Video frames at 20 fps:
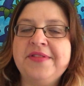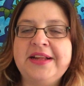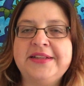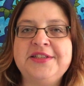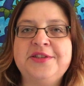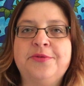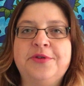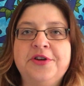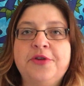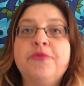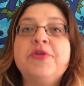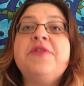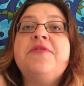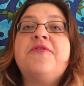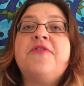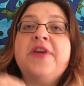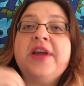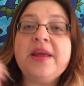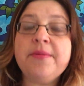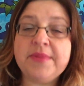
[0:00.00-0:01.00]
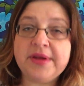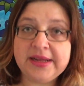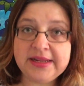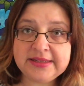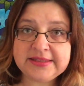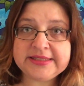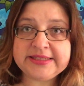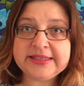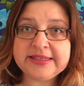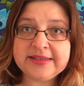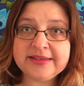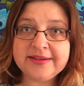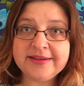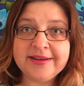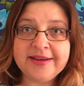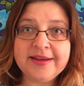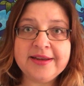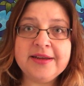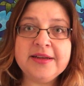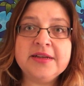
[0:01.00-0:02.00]
That's the word. Reframe it,
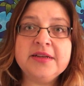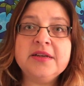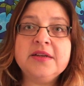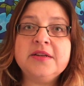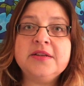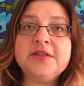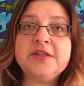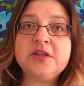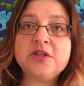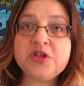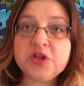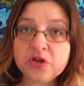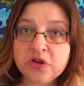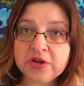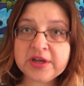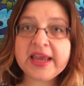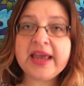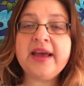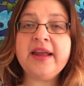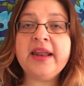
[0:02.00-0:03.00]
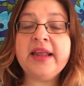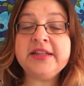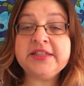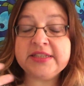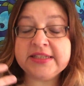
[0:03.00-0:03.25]
to look at it,